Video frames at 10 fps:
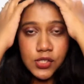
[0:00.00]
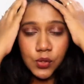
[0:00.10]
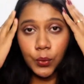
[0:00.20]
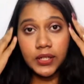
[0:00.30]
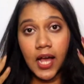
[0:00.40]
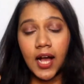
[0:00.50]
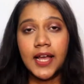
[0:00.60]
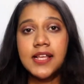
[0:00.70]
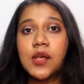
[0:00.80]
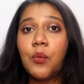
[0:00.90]
So yeah
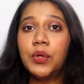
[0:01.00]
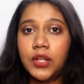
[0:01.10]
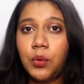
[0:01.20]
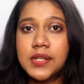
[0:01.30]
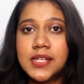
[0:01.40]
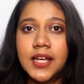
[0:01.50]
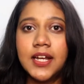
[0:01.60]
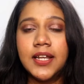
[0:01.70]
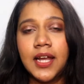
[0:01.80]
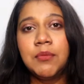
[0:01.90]
guys, without wasting
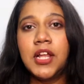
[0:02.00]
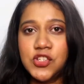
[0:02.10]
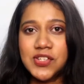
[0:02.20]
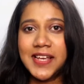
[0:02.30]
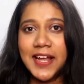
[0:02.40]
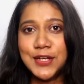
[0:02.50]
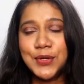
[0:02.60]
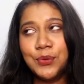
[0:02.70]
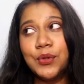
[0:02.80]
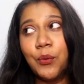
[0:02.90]
any time, let's just get
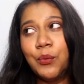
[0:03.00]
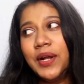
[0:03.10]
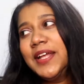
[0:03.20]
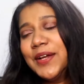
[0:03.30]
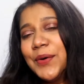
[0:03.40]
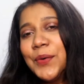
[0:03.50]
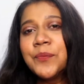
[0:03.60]
into the video.